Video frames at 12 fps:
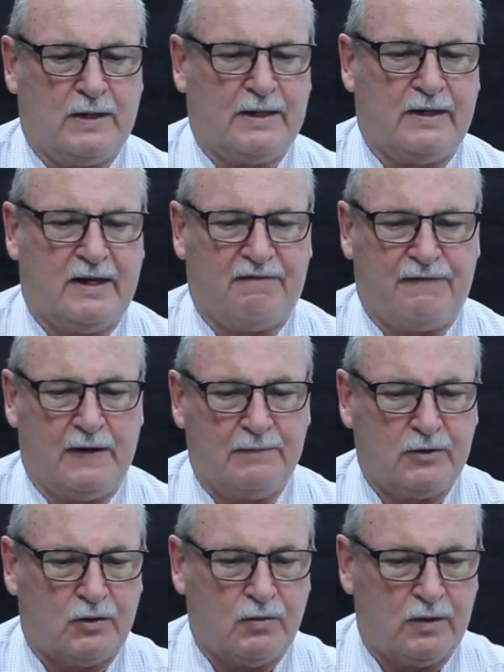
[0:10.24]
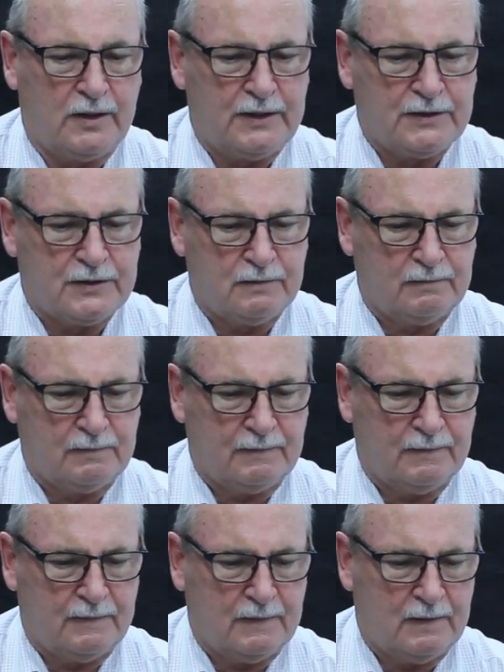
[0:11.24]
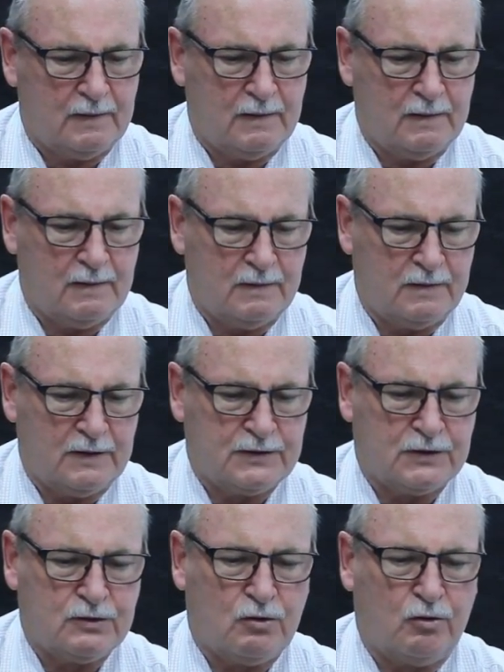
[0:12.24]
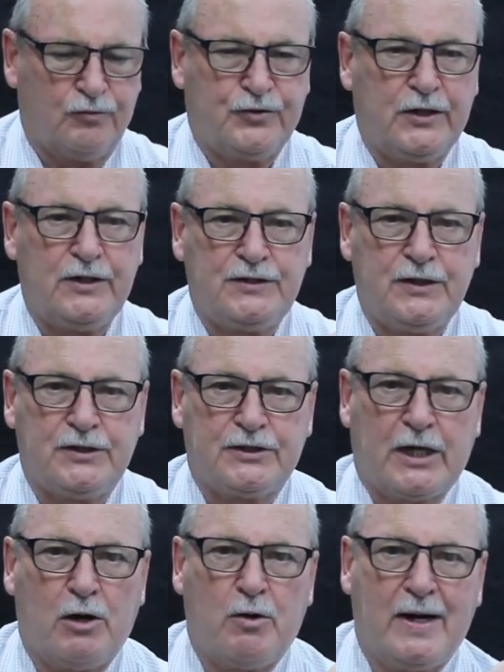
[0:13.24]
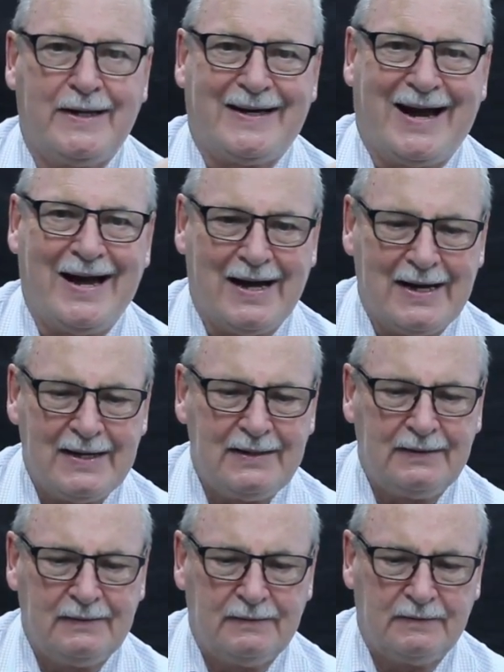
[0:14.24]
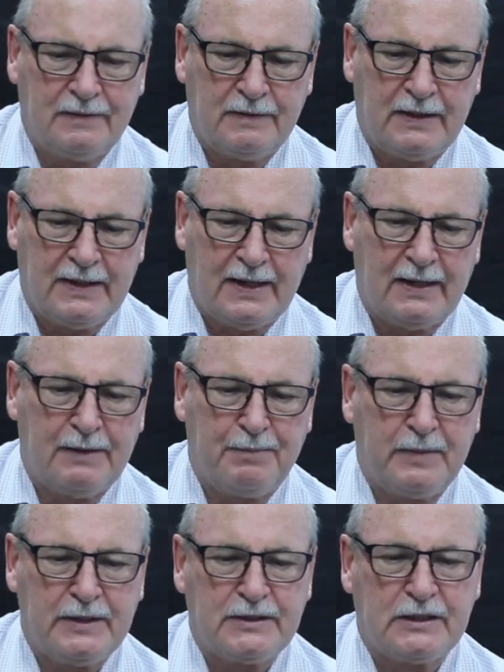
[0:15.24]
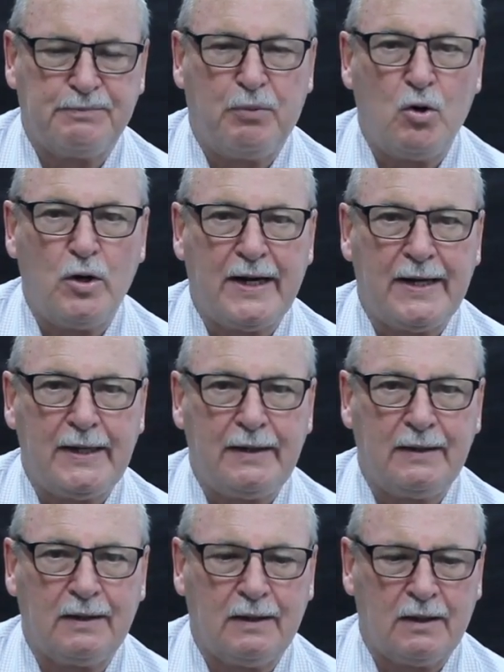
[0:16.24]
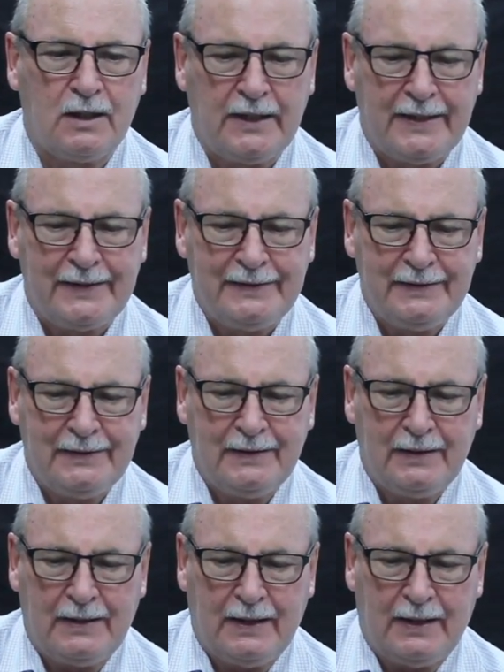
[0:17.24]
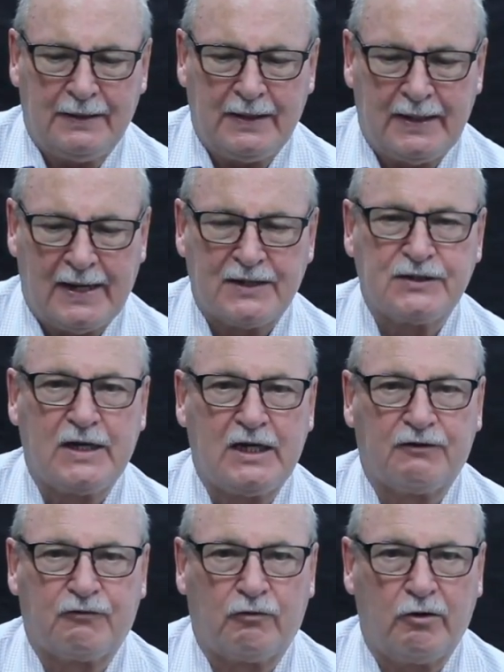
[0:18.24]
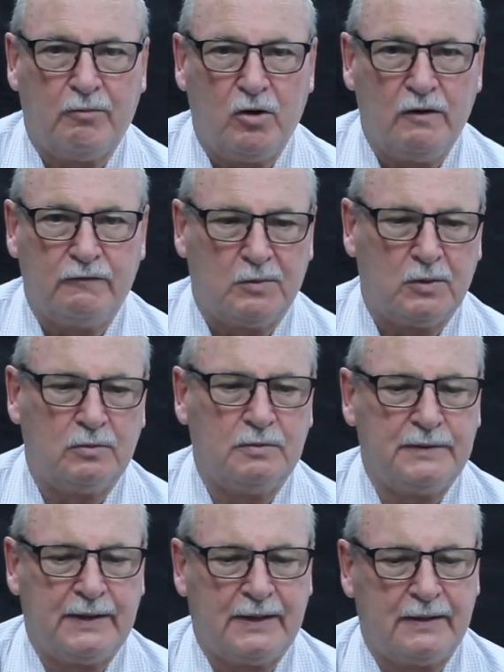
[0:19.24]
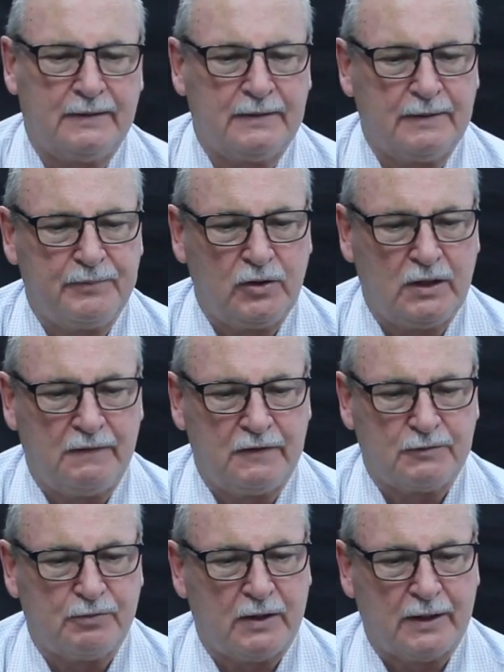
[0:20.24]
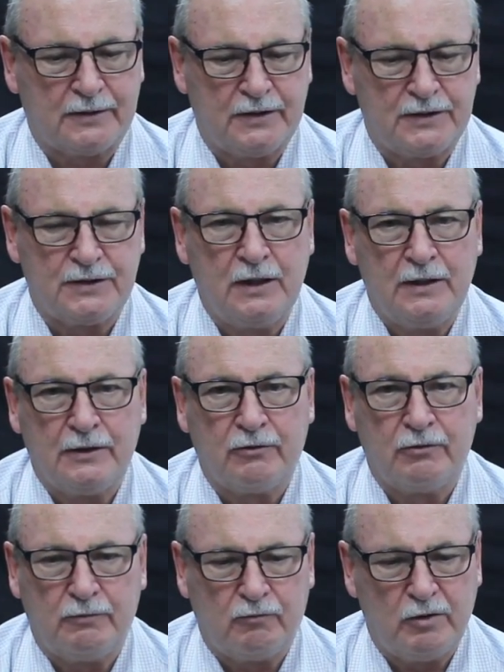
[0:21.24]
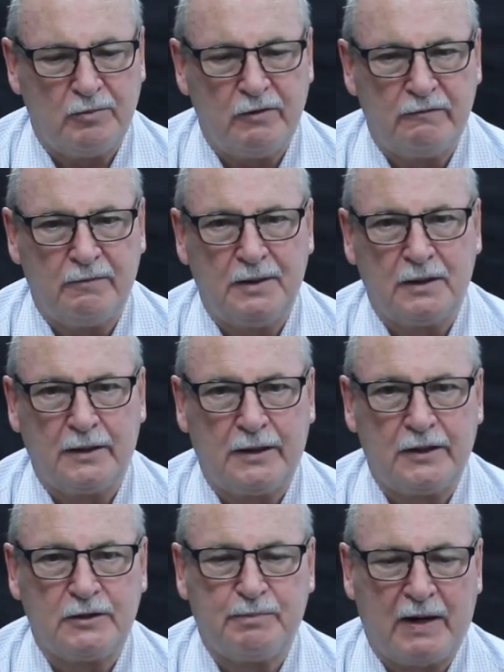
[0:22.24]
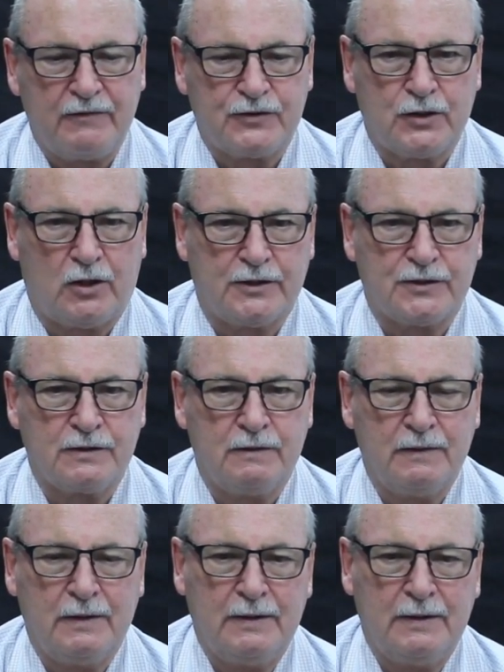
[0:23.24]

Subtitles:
one in our foamed acrylics. This is called T608R. The R, it means it's 0.8 clear. The R stands for removable. Now the beauty of this product is the removability is both sides.